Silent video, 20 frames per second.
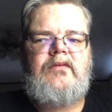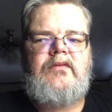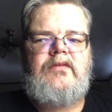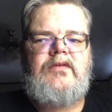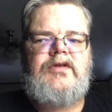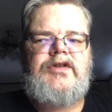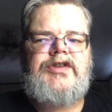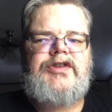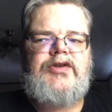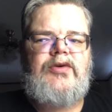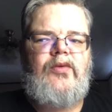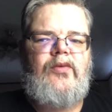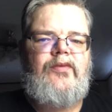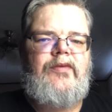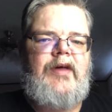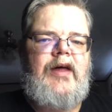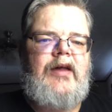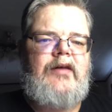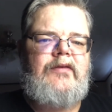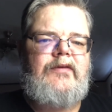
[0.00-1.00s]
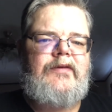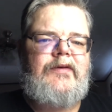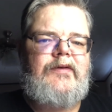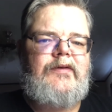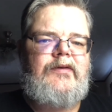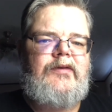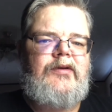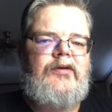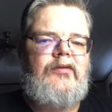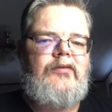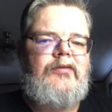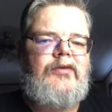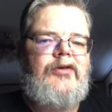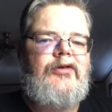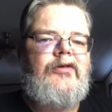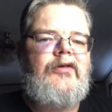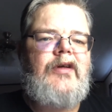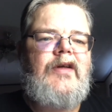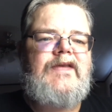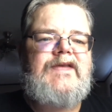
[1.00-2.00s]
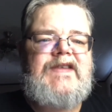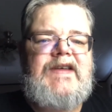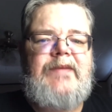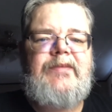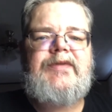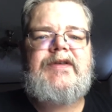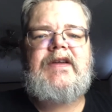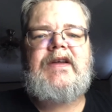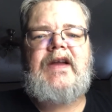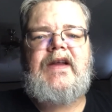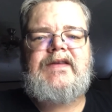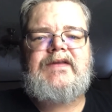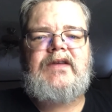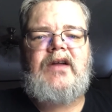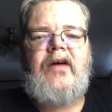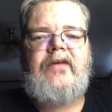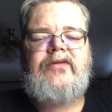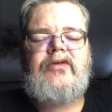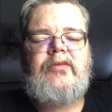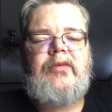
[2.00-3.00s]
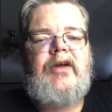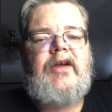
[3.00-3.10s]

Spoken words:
so that you're not tempted as an officer,